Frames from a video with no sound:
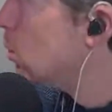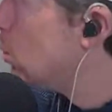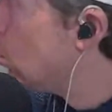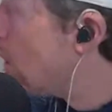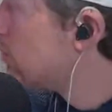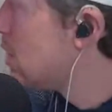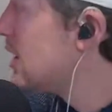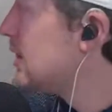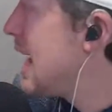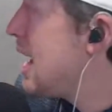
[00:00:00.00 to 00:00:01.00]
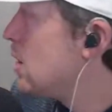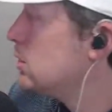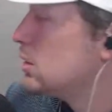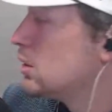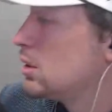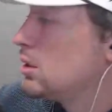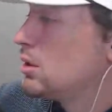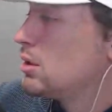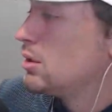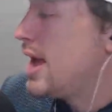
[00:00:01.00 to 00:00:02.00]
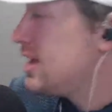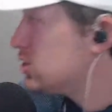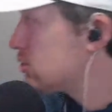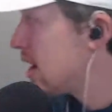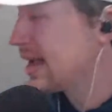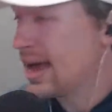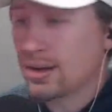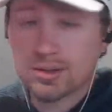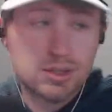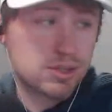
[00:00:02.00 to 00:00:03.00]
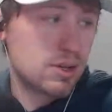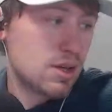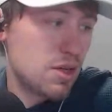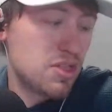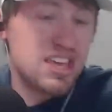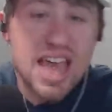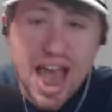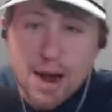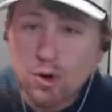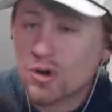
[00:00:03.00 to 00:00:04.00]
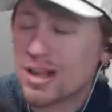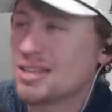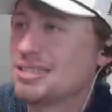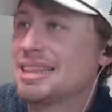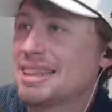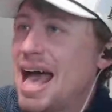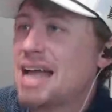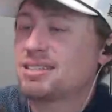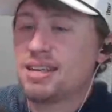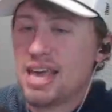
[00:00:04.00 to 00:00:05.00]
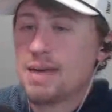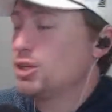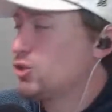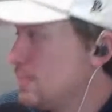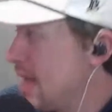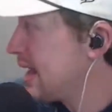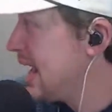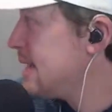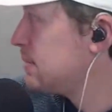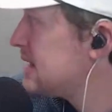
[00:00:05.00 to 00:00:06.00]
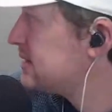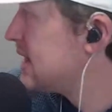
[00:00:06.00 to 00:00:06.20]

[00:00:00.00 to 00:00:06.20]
1 run allowed, 8 strikeouts. The error is the lasting image from that game last